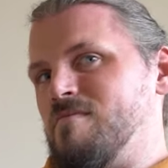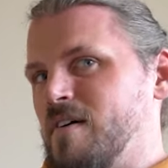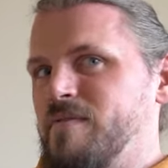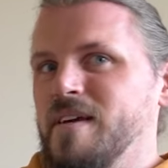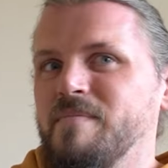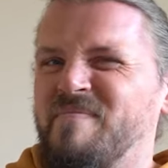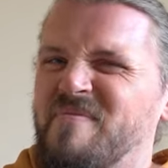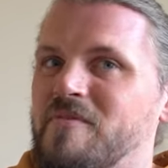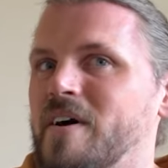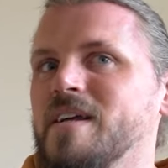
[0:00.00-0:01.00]
Roughly
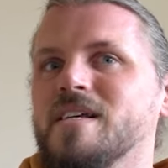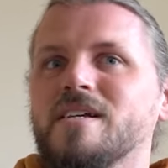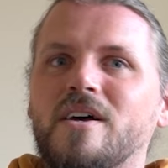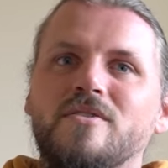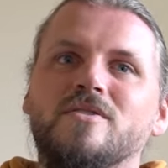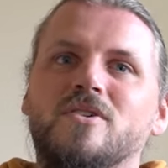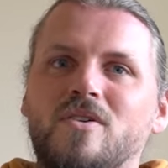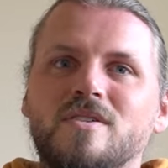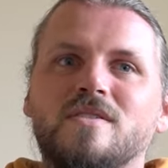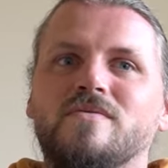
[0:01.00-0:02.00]

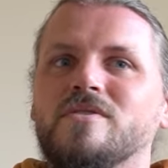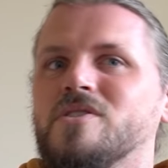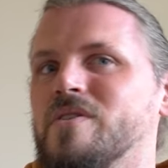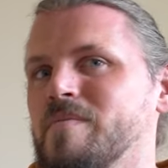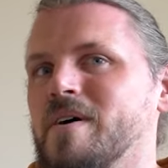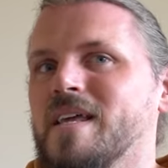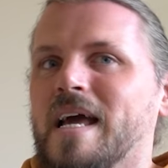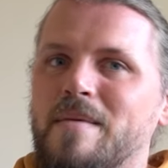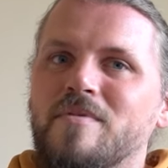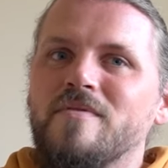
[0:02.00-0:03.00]
$3,600 for a trip by
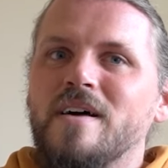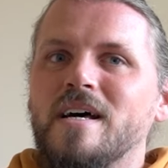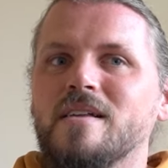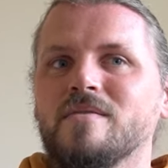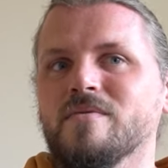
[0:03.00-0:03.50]
camper van